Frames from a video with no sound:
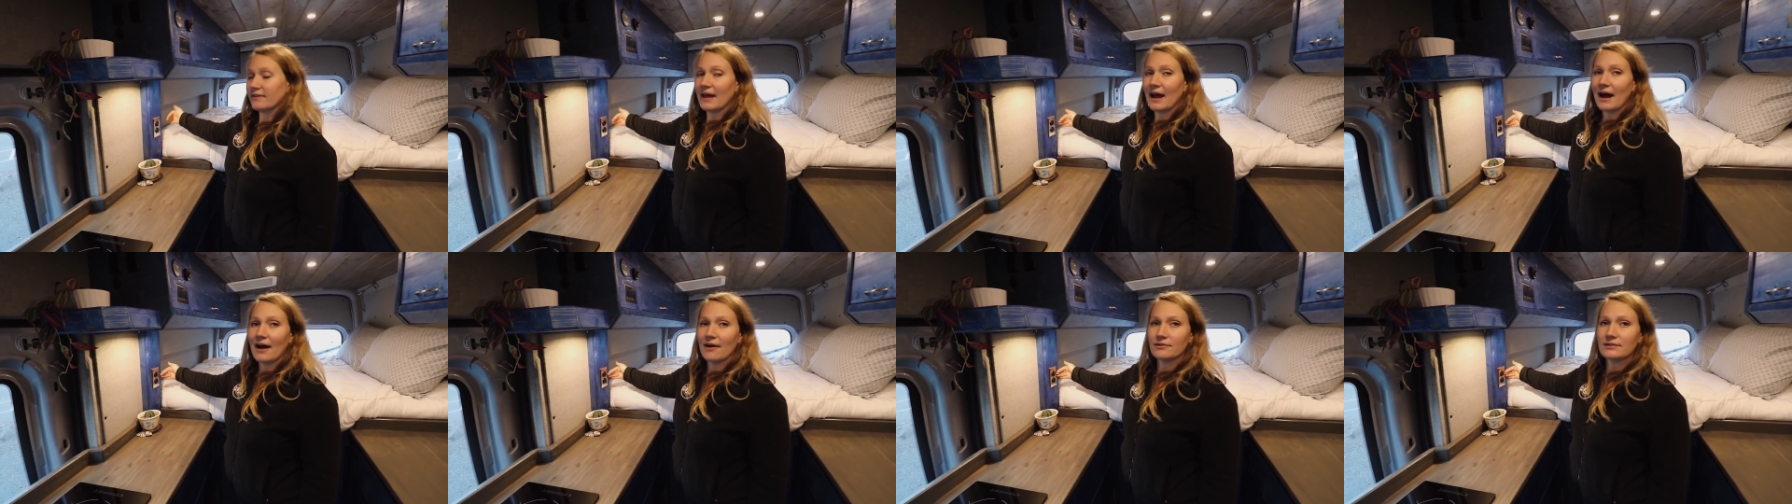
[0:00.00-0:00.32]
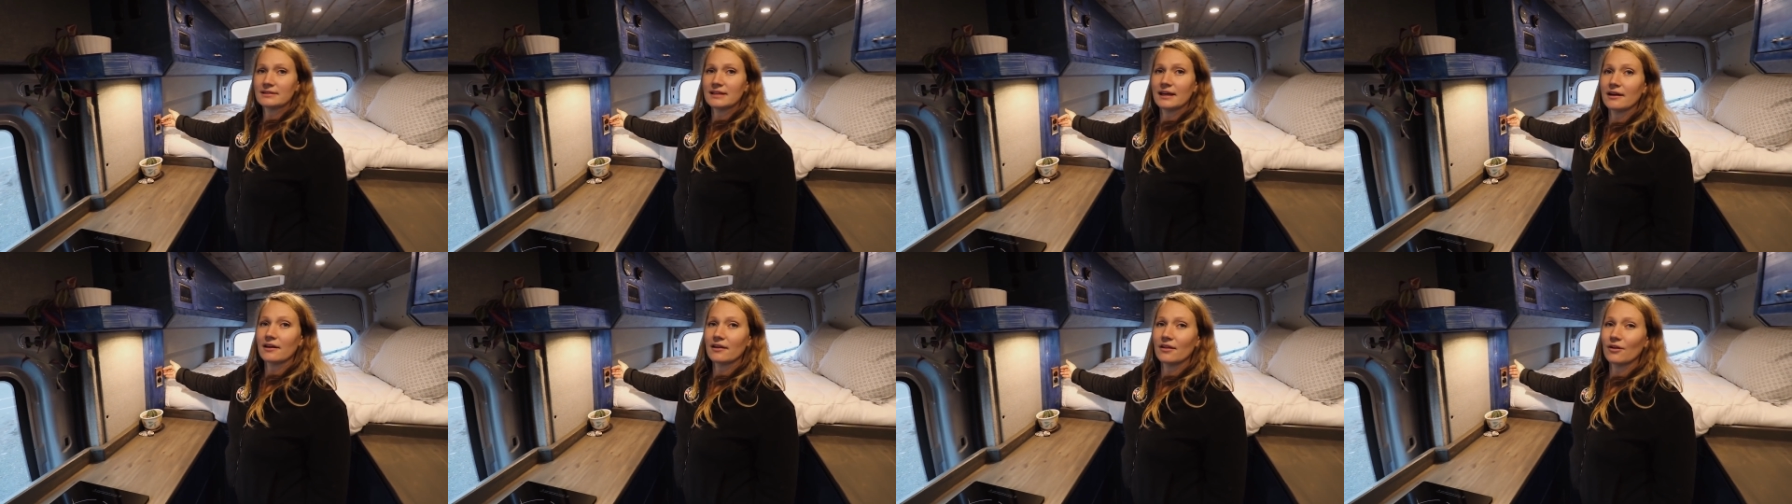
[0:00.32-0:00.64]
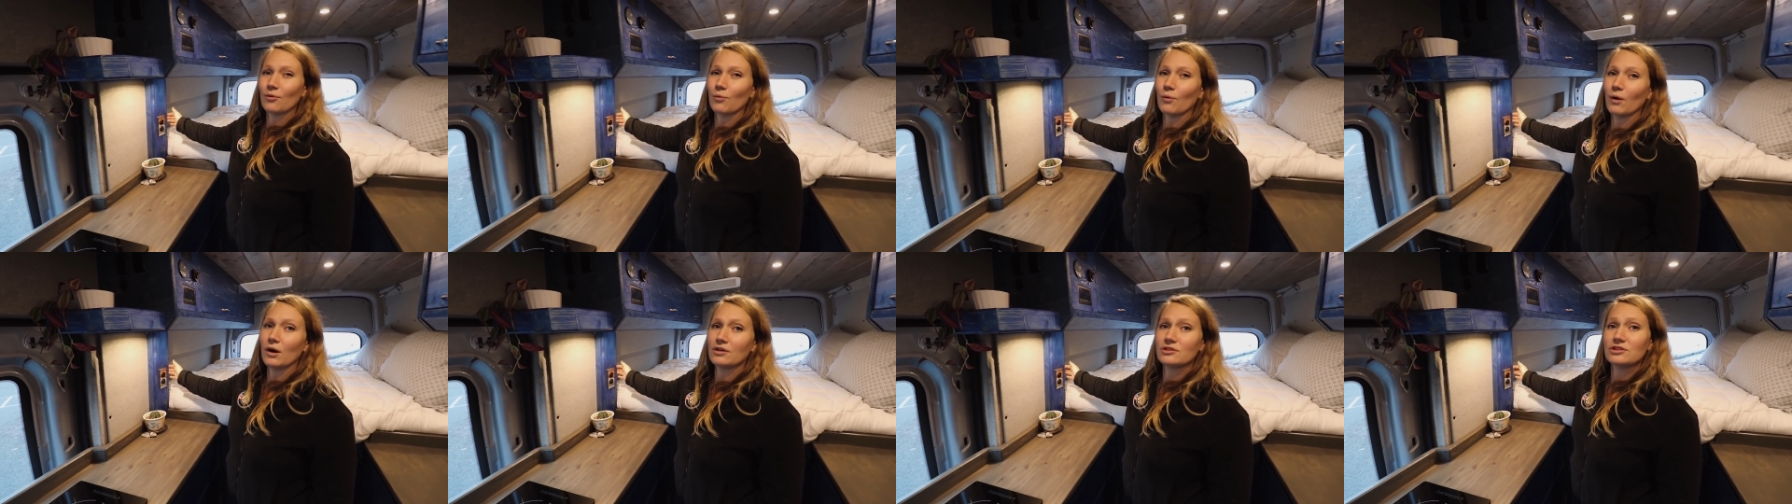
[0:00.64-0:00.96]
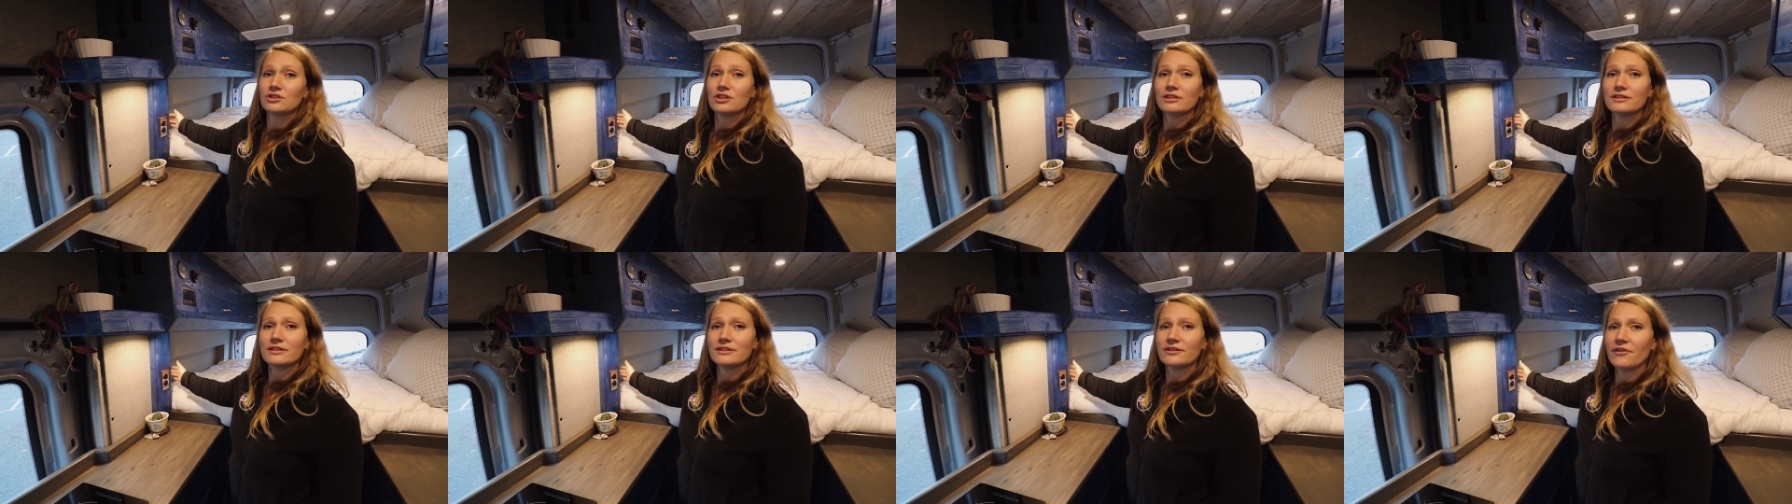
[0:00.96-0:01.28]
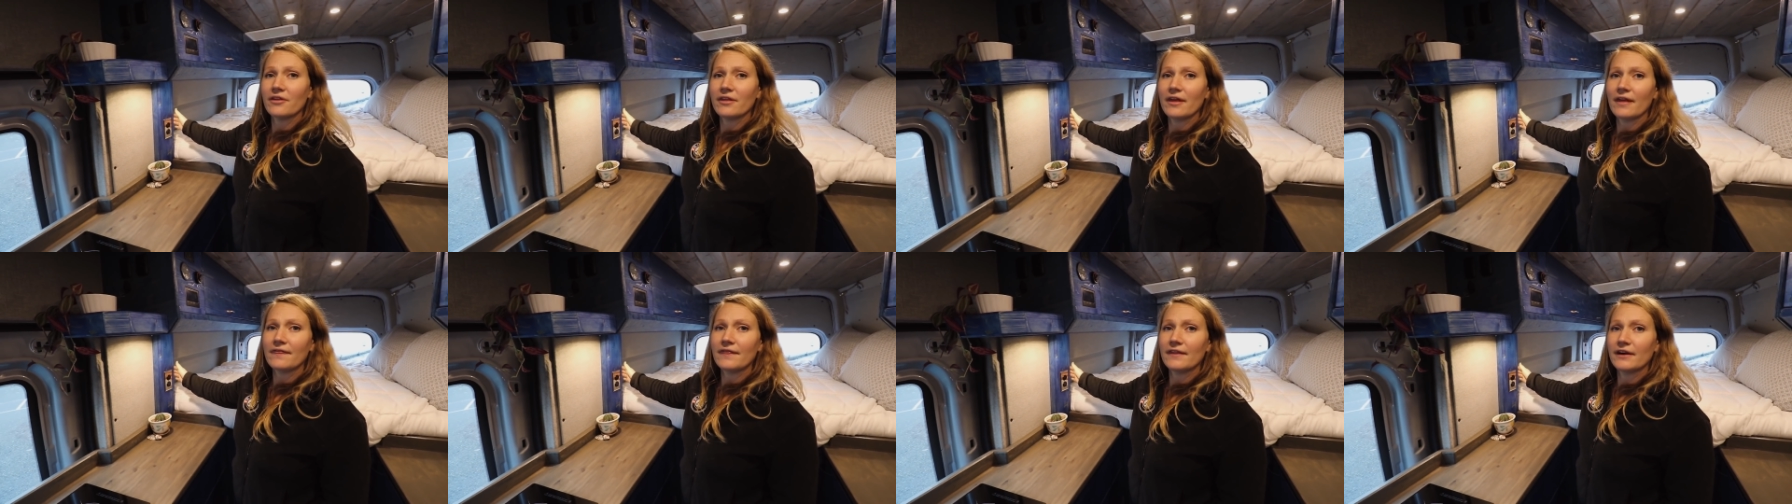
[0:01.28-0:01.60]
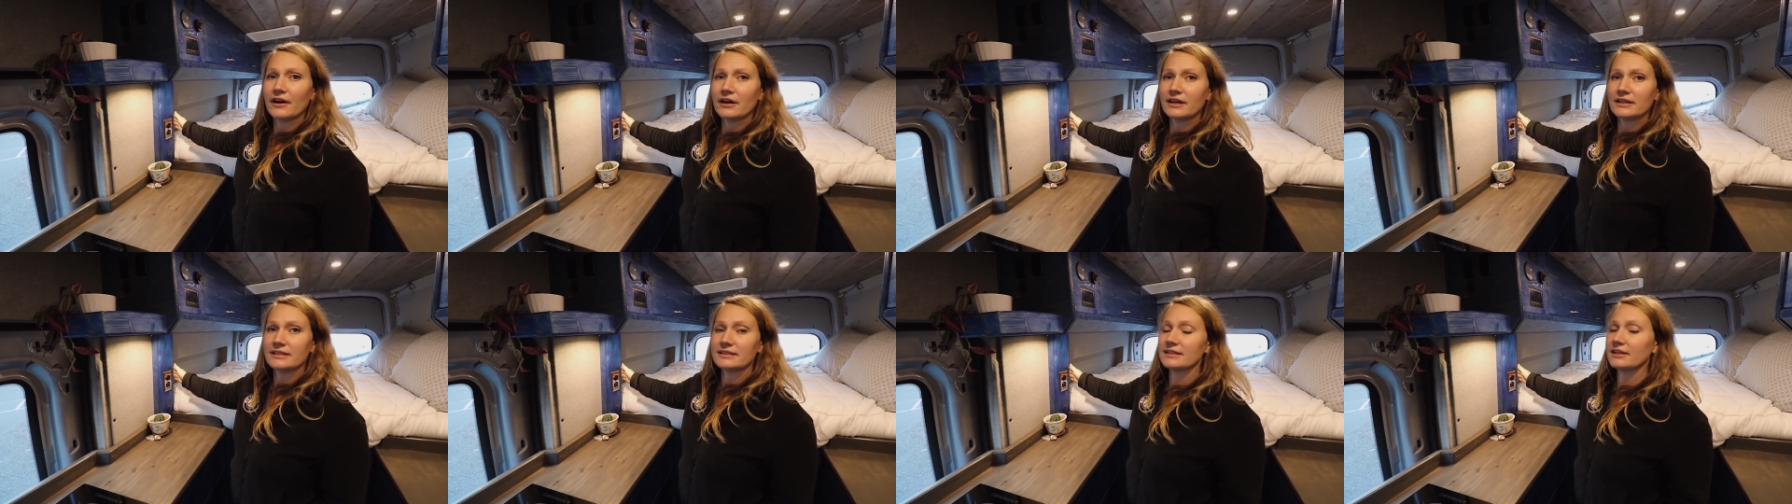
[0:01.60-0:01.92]
the outside of the walls just so that
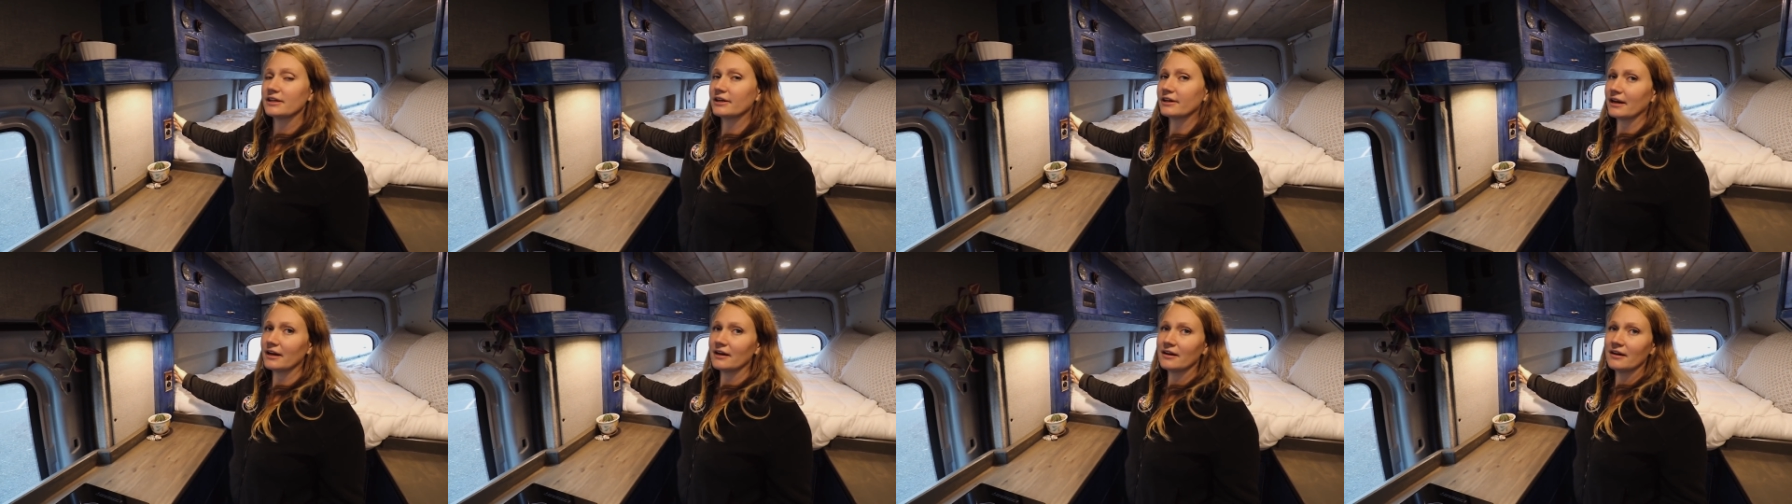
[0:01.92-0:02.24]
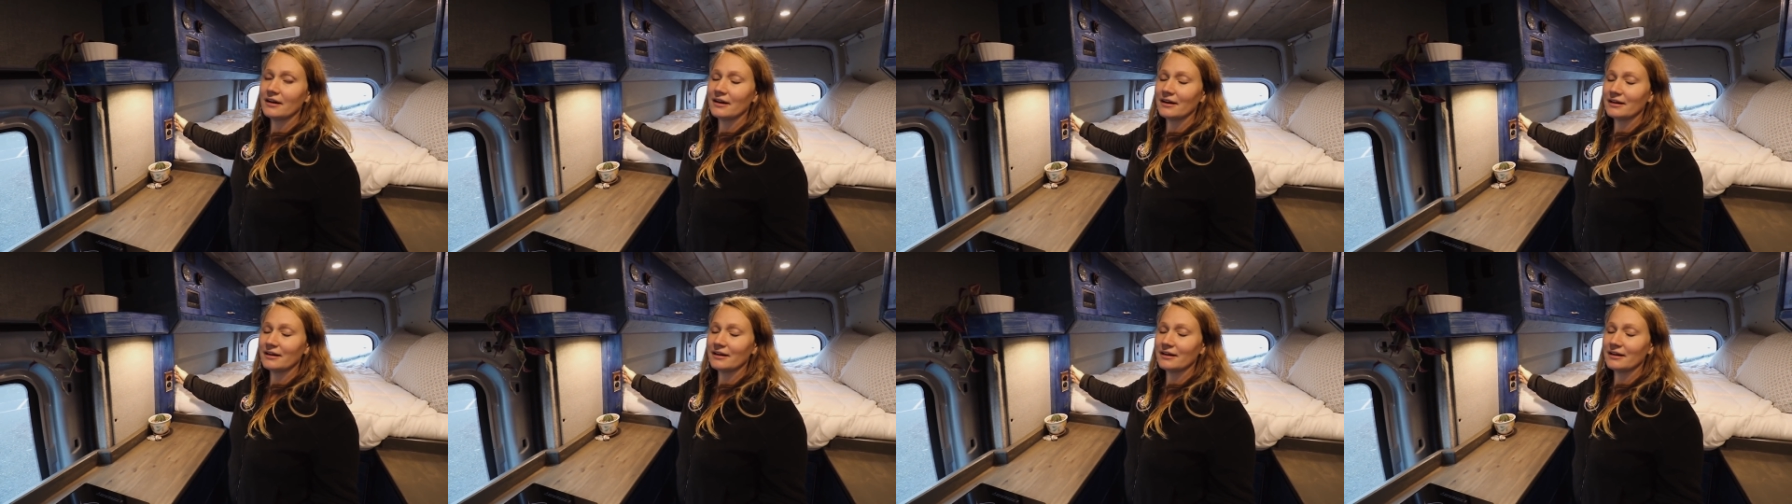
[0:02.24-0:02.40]
they're easier